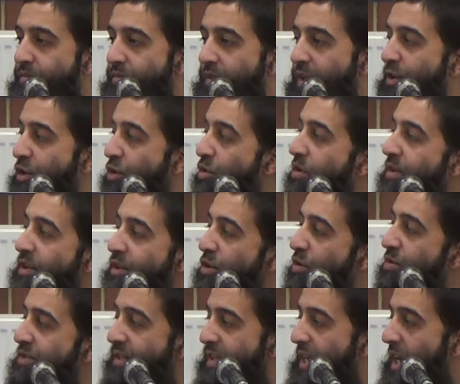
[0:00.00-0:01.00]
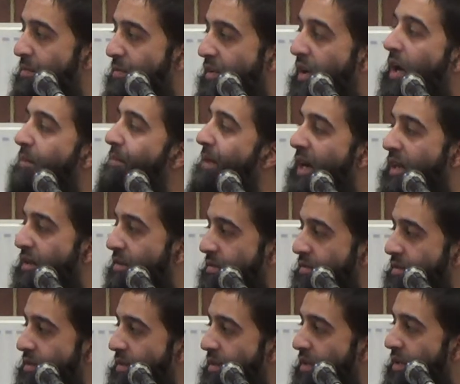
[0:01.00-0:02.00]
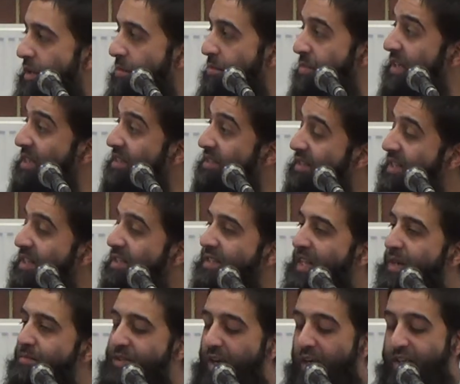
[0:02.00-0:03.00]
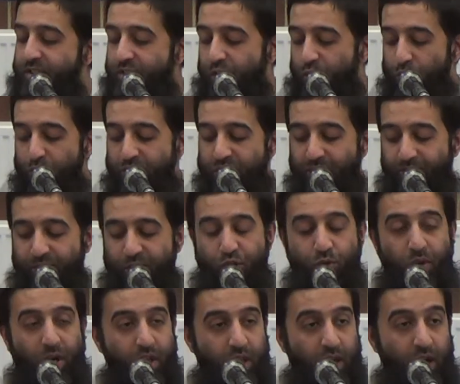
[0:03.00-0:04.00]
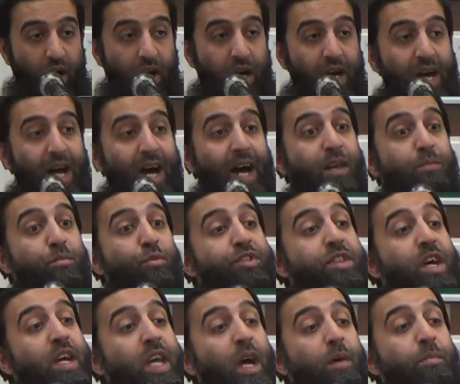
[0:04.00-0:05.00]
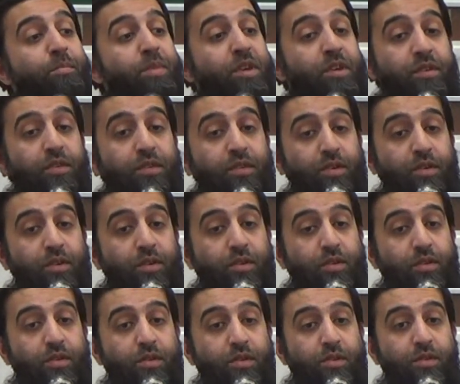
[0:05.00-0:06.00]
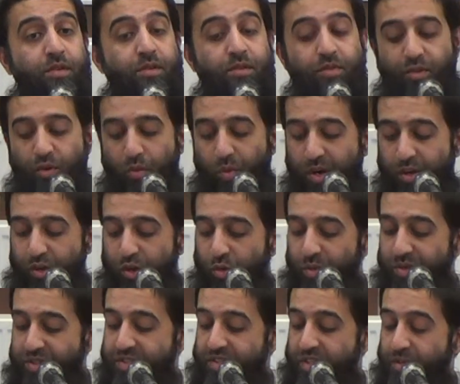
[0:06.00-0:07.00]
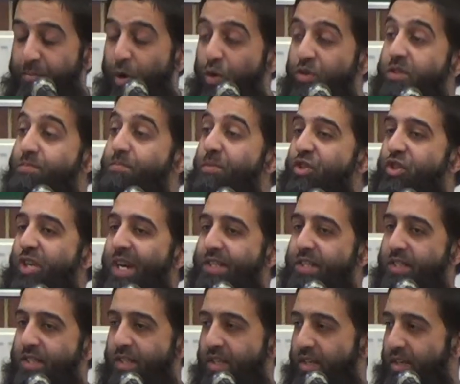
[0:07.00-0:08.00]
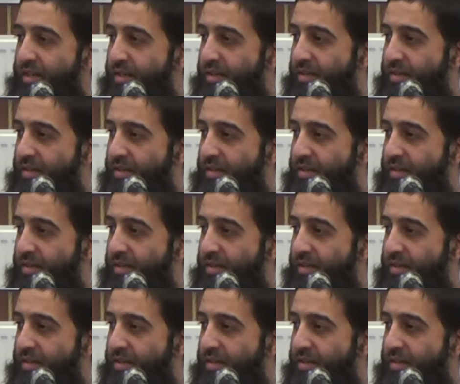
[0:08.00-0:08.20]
then you couldn't use the name Rahman. Because these names are exclusively to Allah. Al-Mutakabbir, the one who is the most majestic,